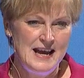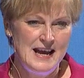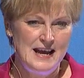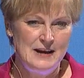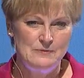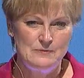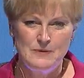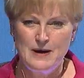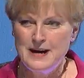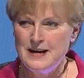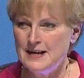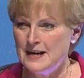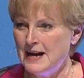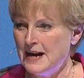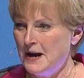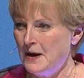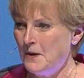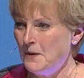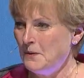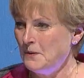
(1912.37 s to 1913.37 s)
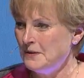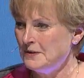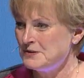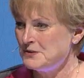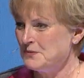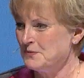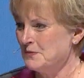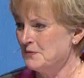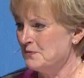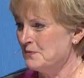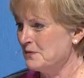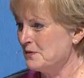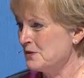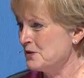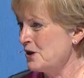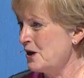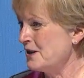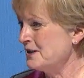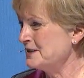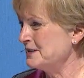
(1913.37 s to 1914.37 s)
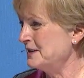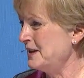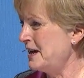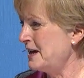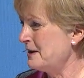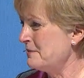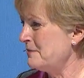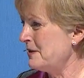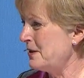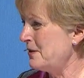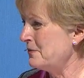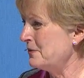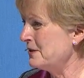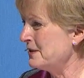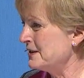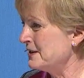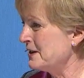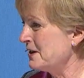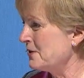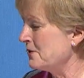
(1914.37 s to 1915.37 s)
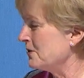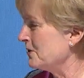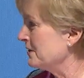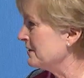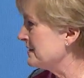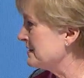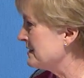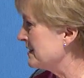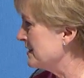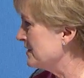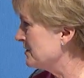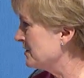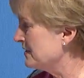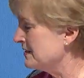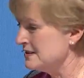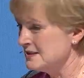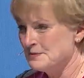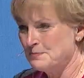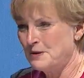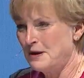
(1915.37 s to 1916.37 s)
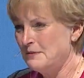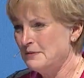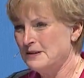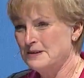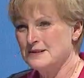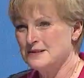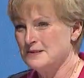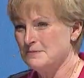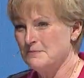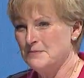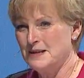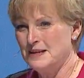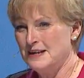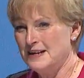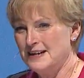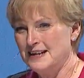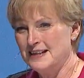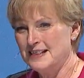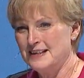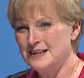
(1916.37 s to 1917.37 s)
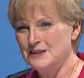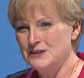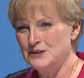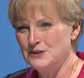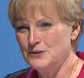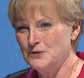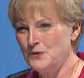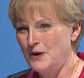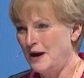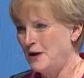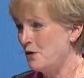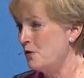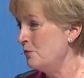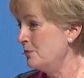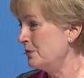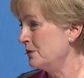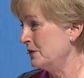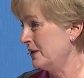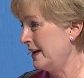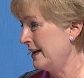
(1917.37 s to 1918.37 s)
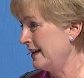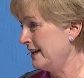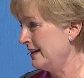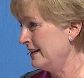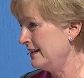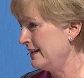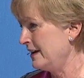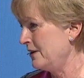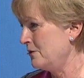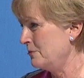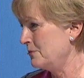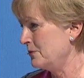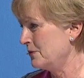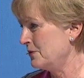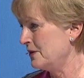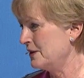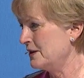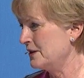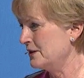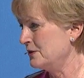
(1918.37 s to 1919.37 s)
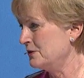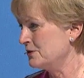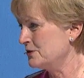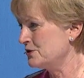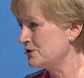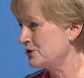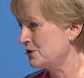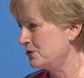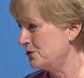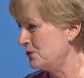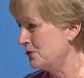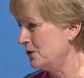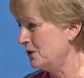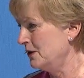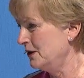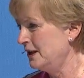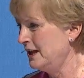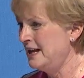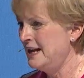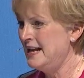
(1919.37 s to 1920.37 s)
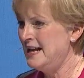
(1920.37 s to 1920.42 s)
And right now, as we've talked a lot about within our organization, this probably doesn't mean anything to you. I hope you like it. I hope you think it looks cool.